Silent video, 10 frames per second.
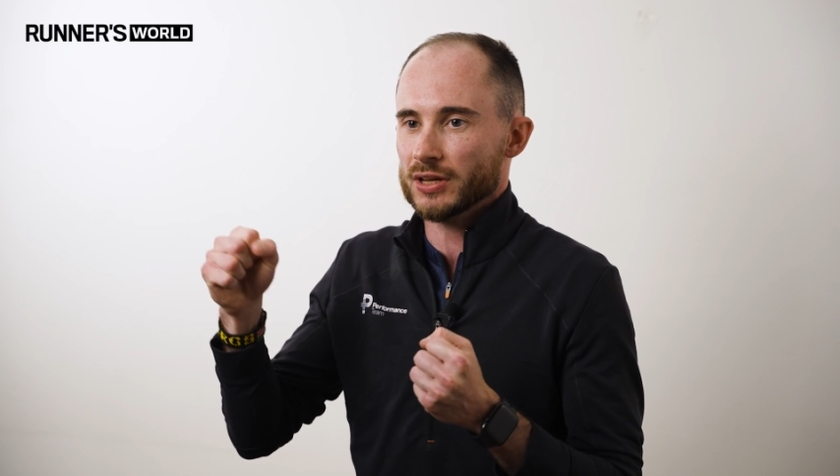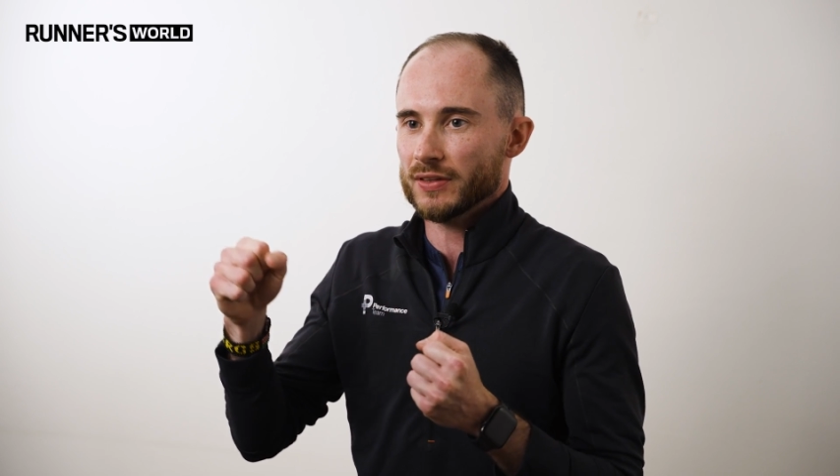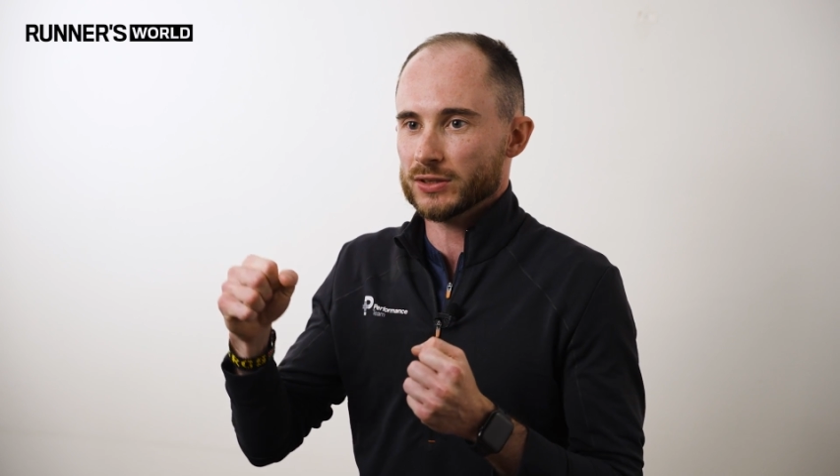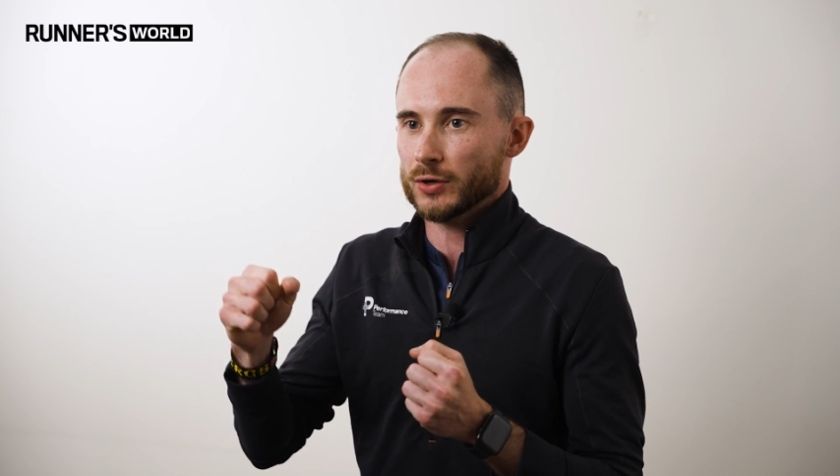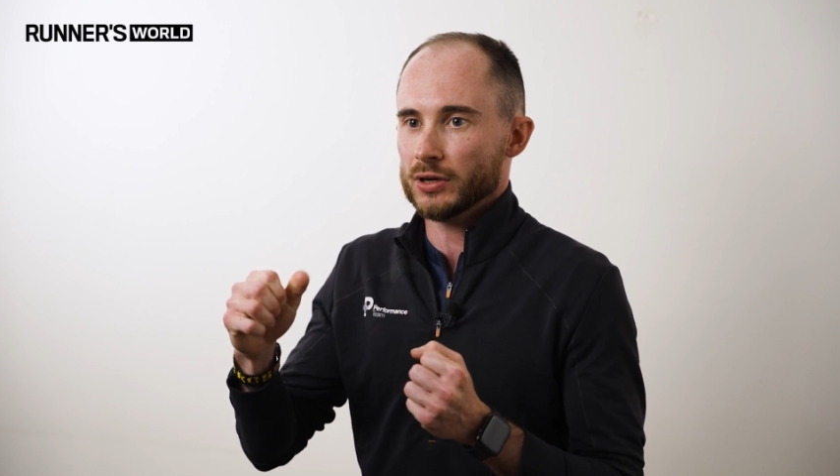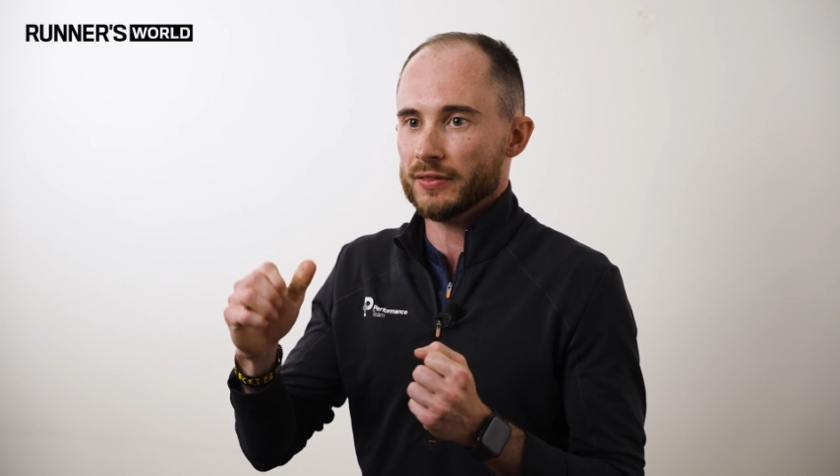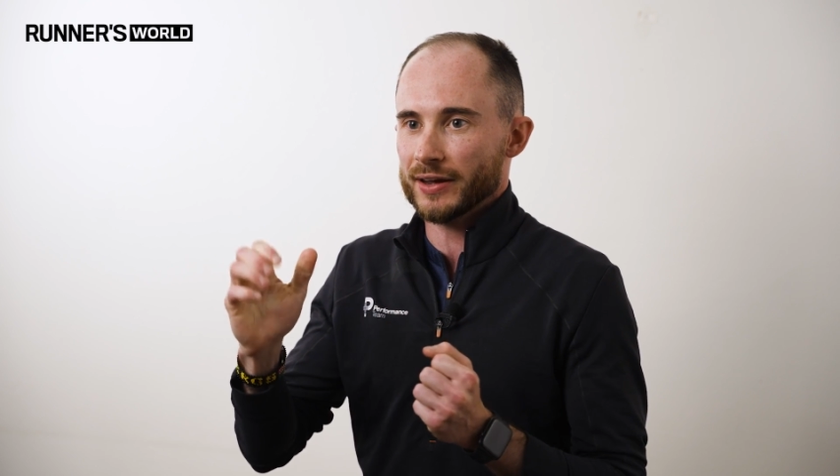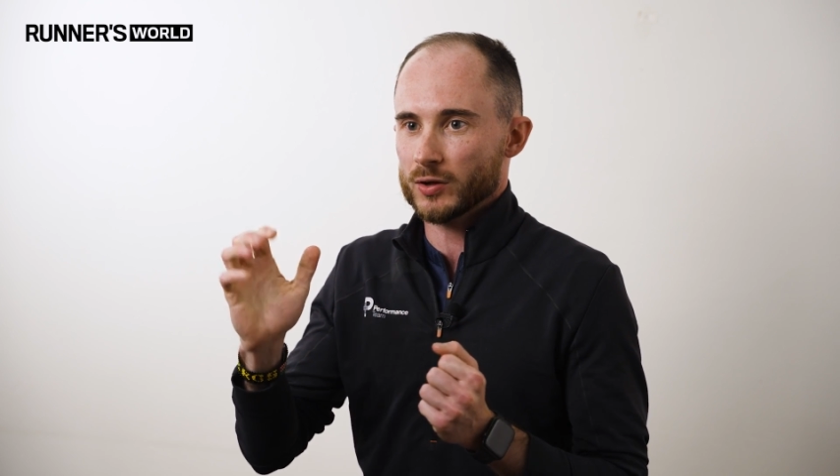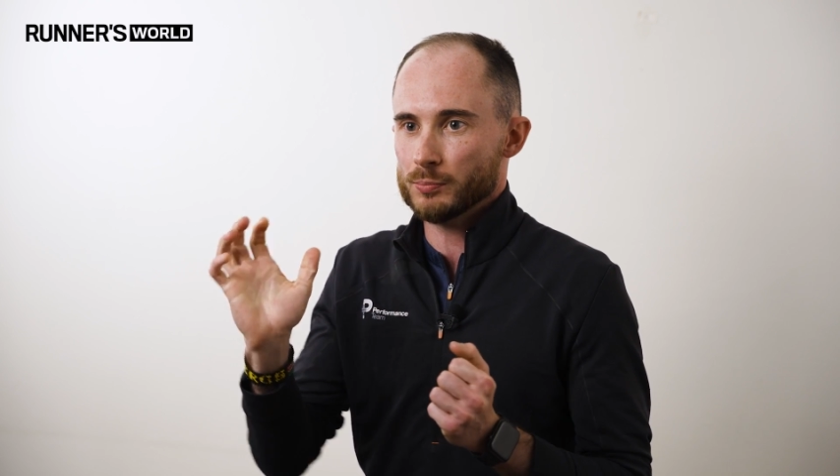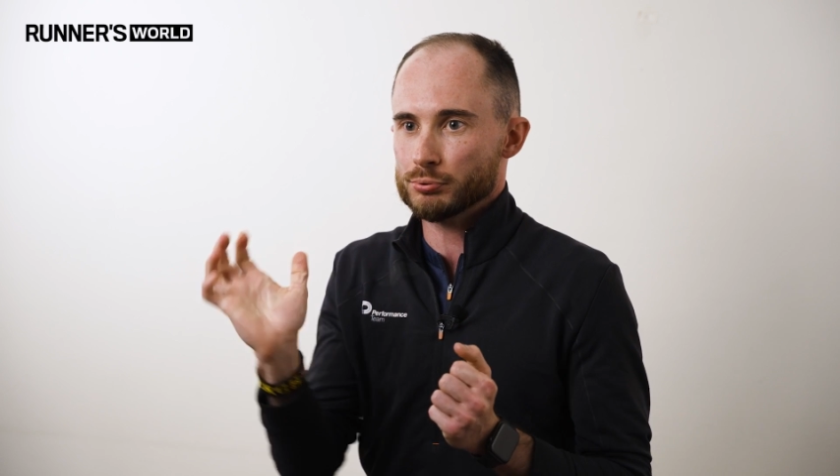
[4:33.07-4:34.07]
and they don't like
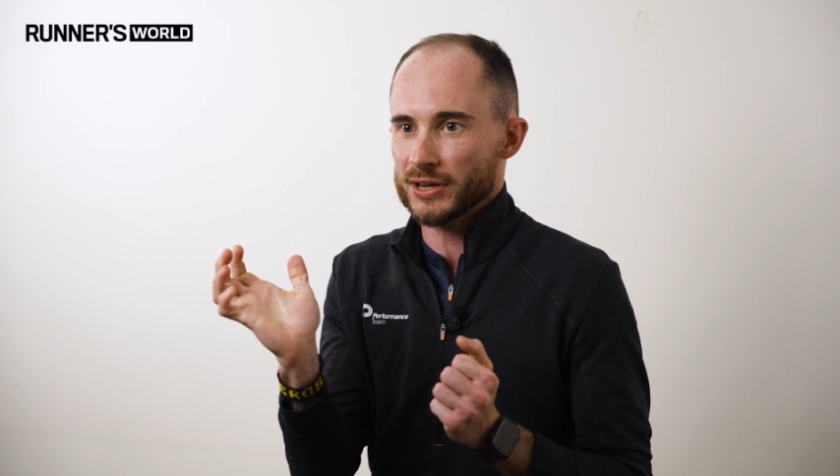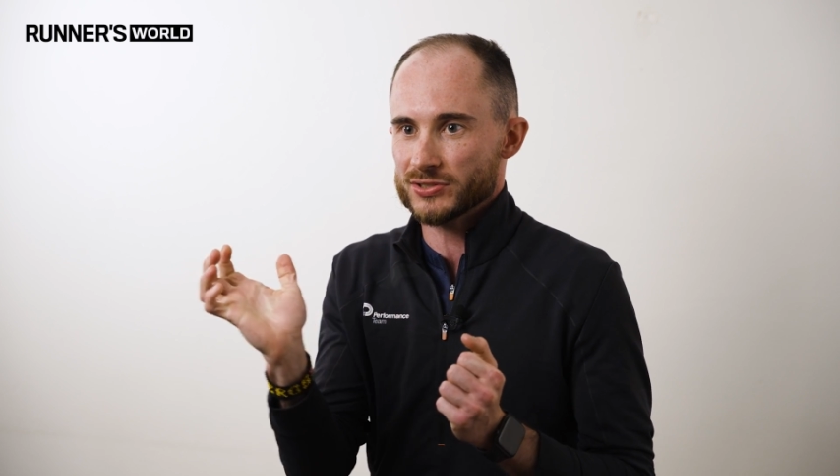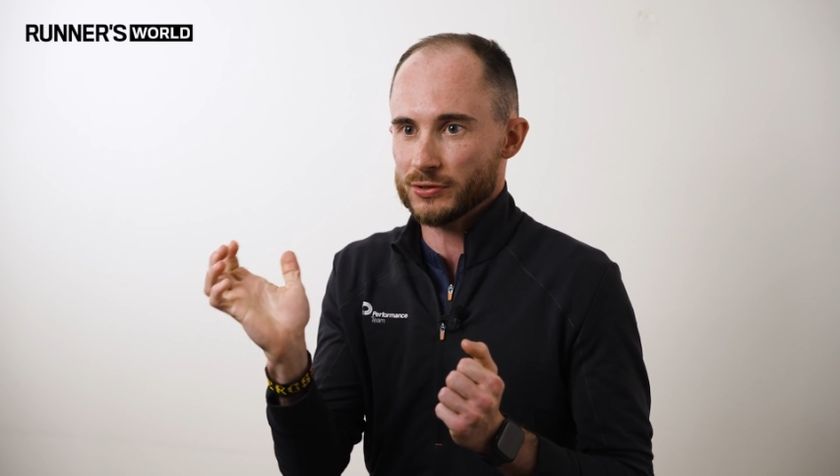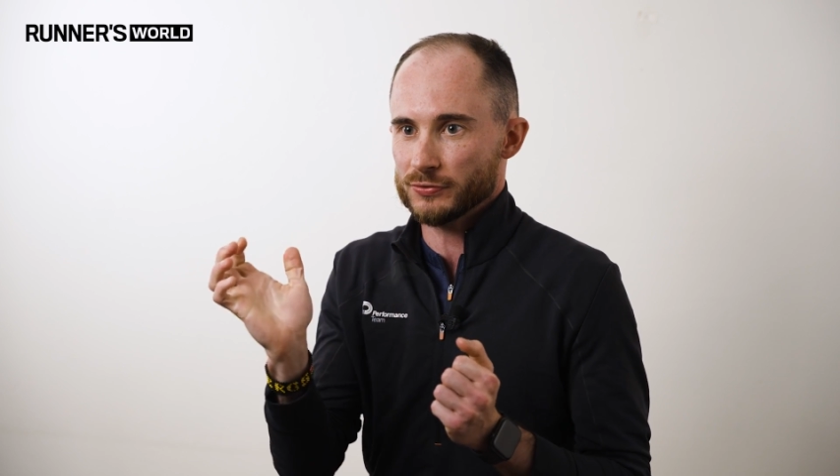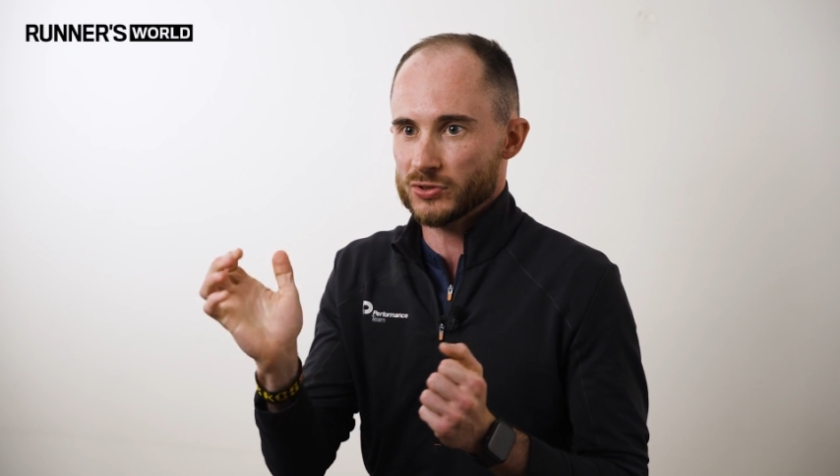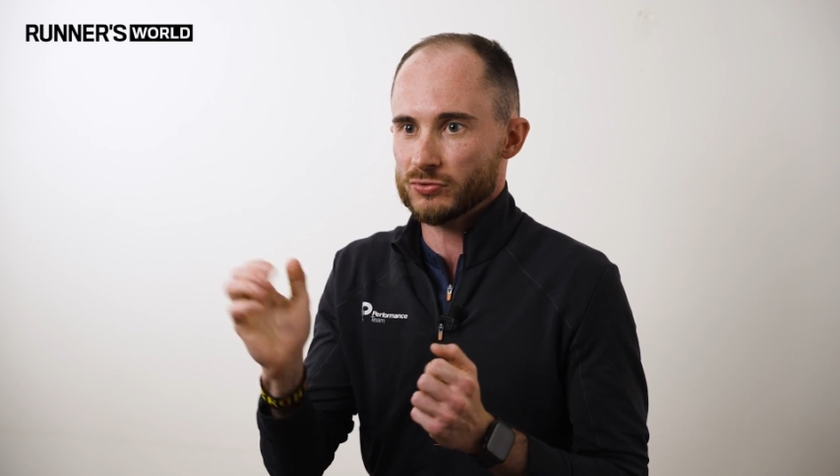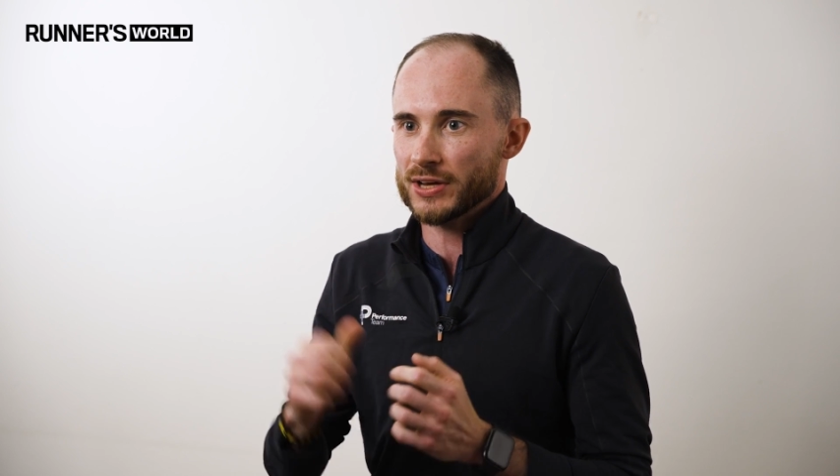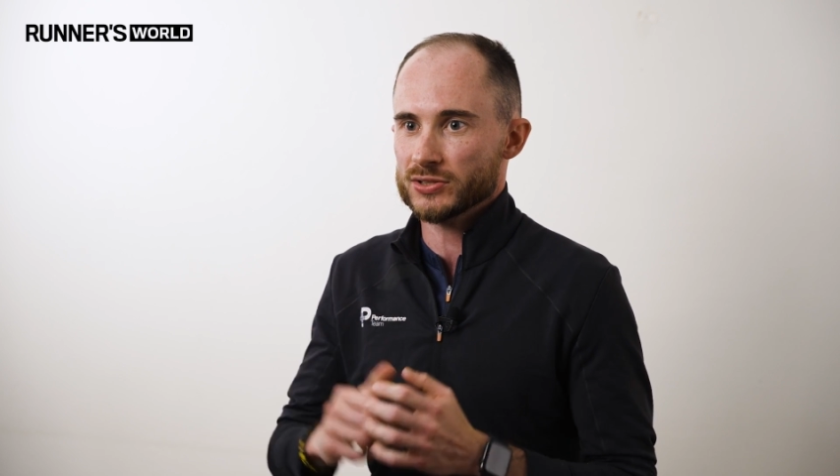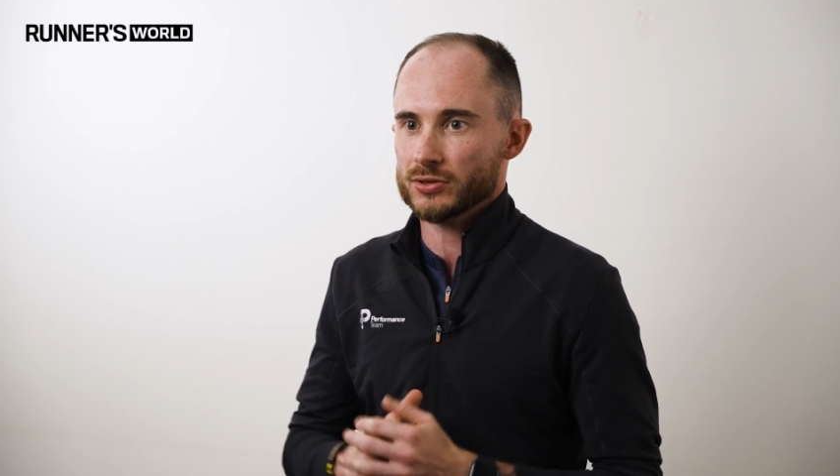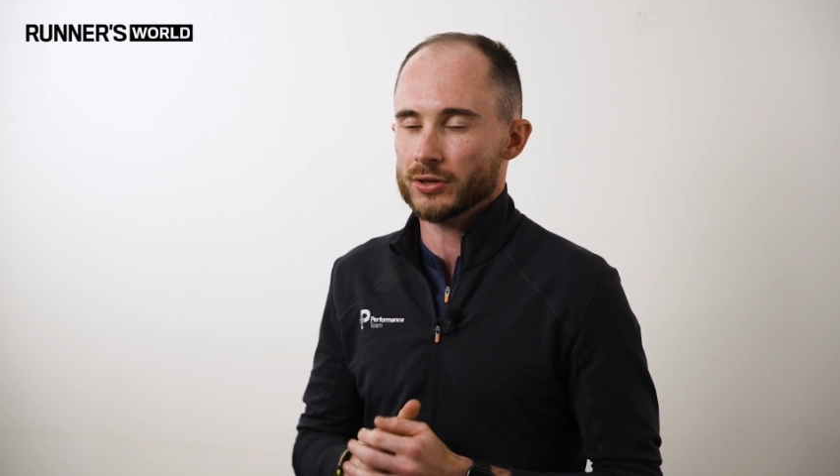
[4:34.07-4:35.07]
that compressive
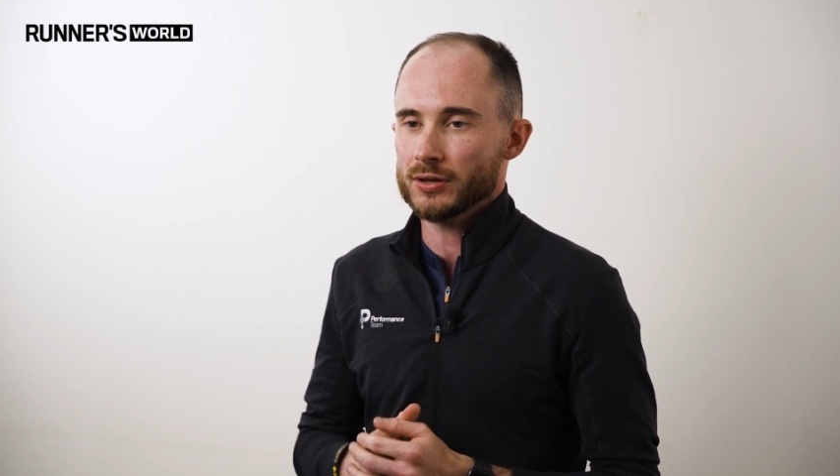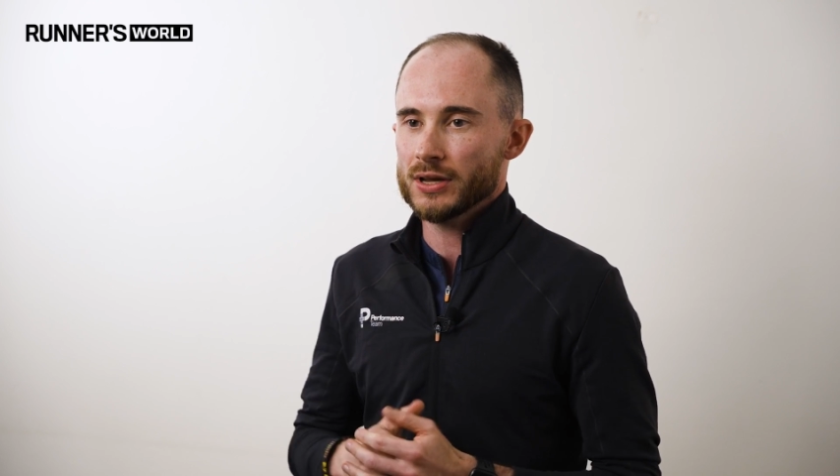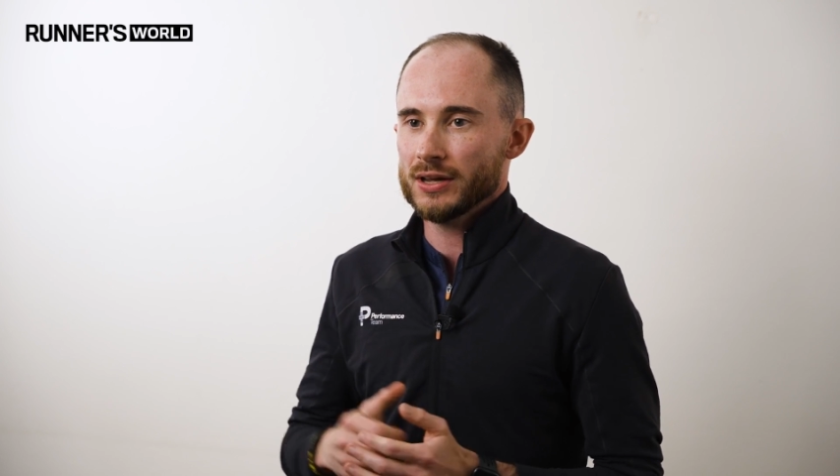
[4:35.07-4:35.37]
stretch that